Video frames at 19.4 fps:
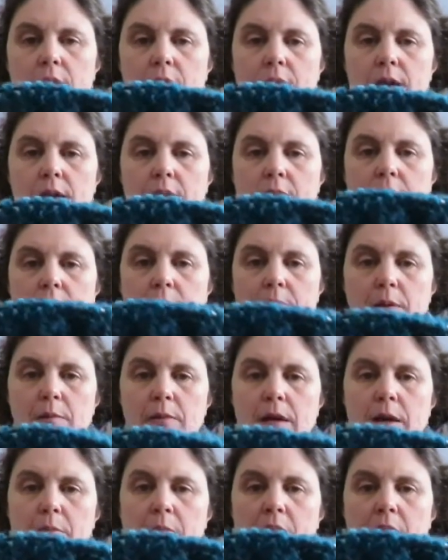hat, my
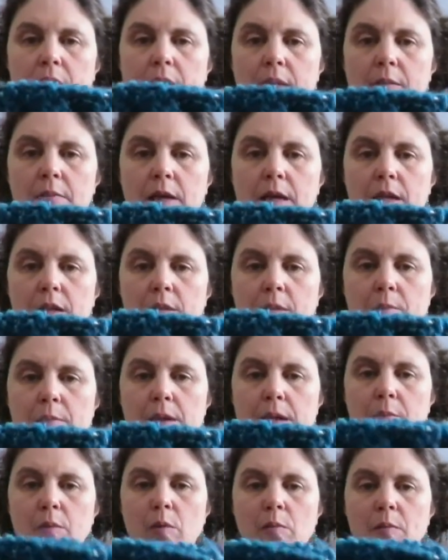Babel hat, making the
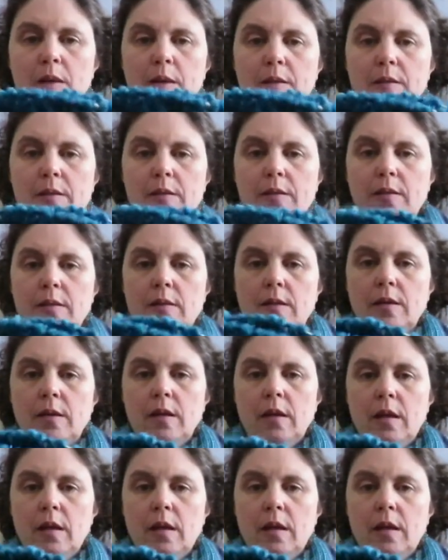Babel mitts.